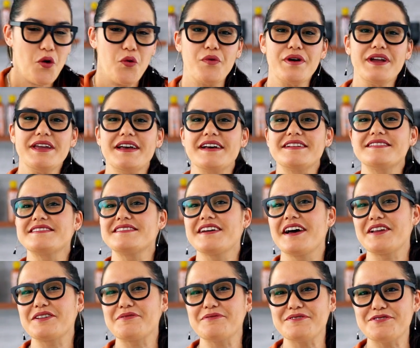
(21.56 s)
we are
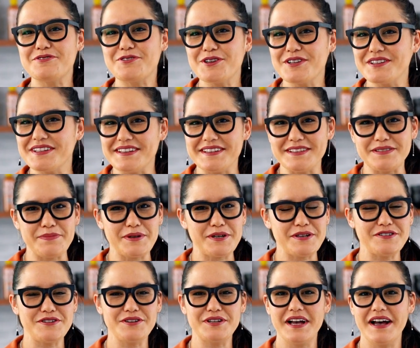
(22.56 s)
starting with chilies
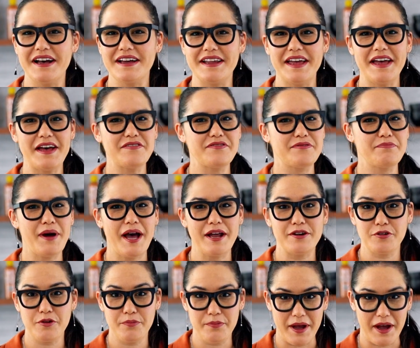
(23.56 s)
because you can't have
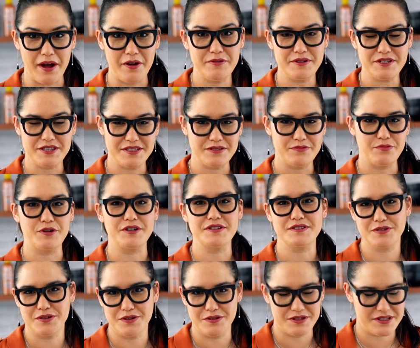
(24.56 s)
pad kra pao, which is what
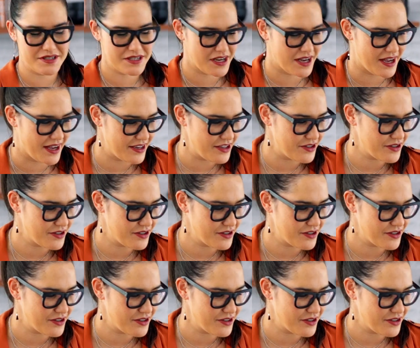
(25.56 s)
it's called in Thai.